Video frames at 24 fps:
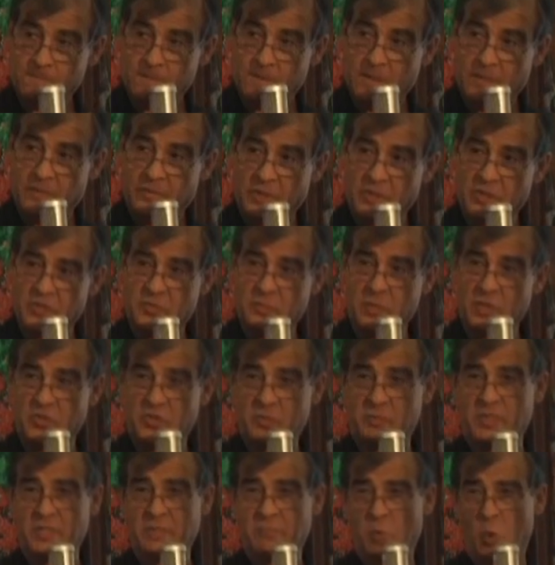they're supposed to
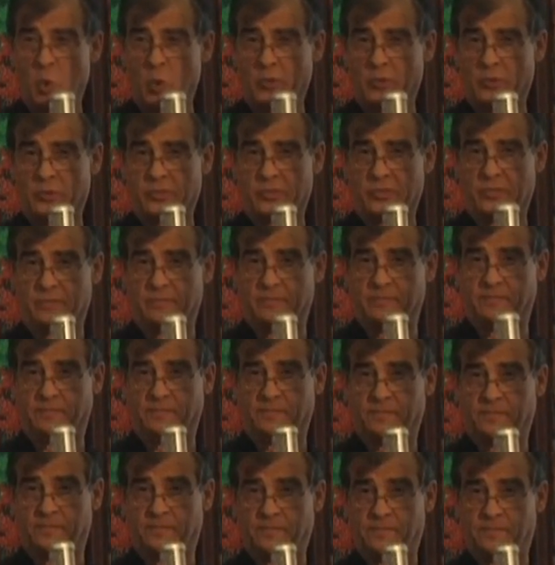be immortals.
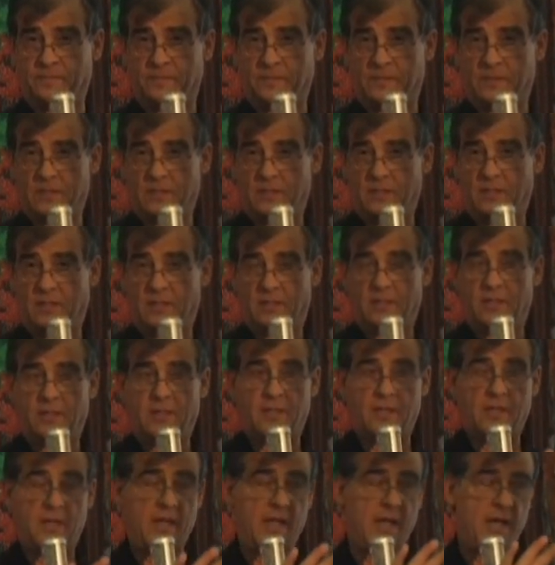
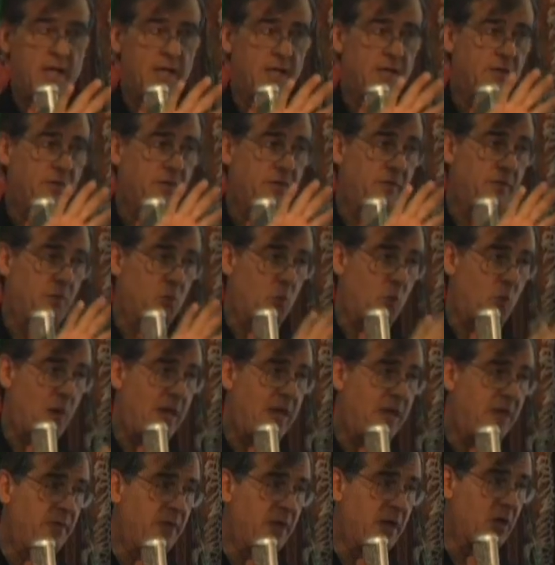And the
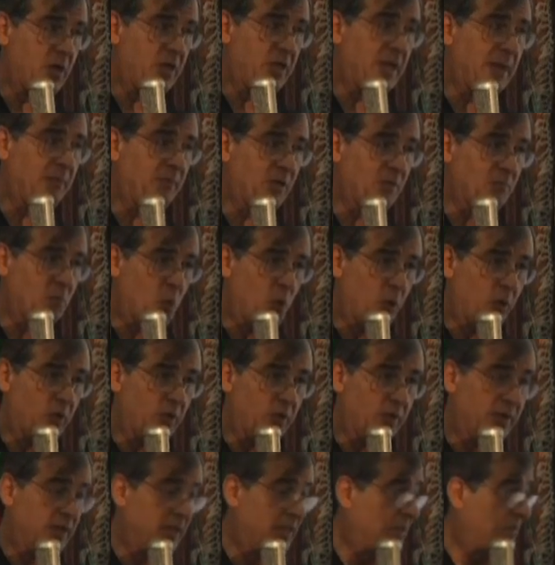way they're kept
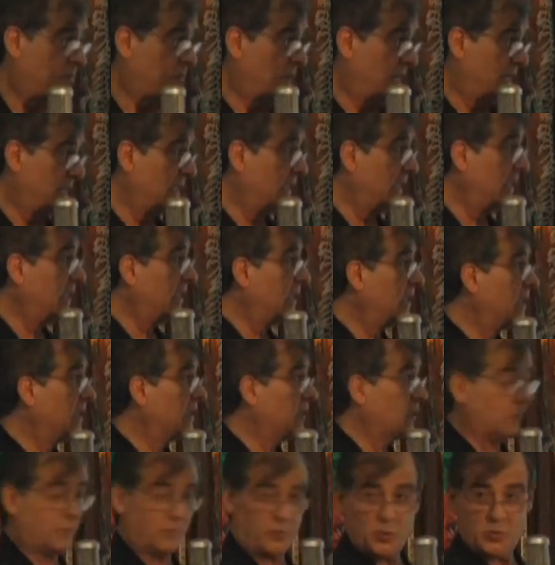immortal is by eating the
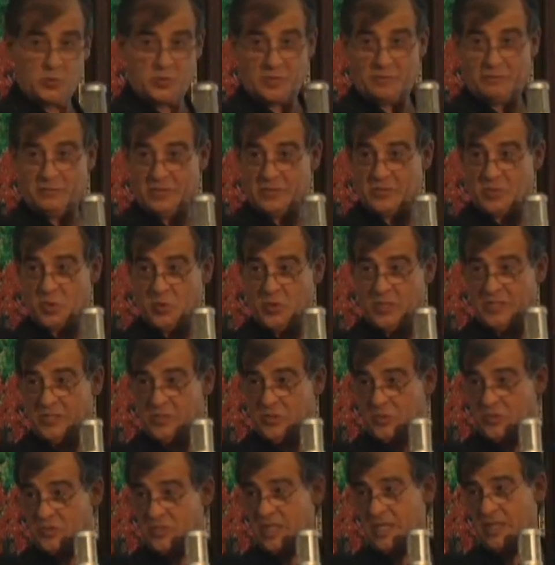fruits of this tree. So it
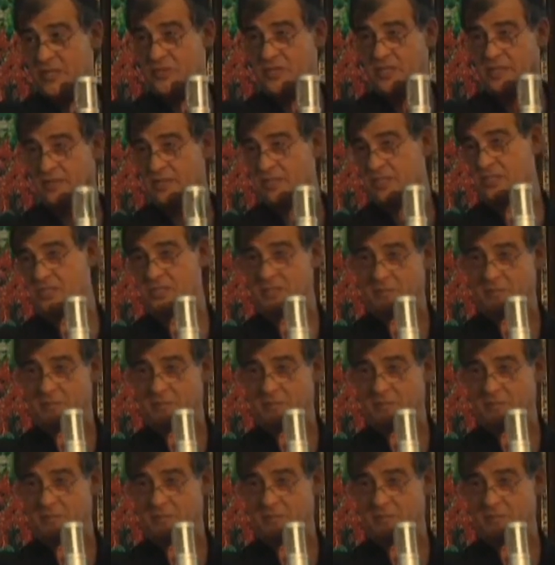sounds like this is a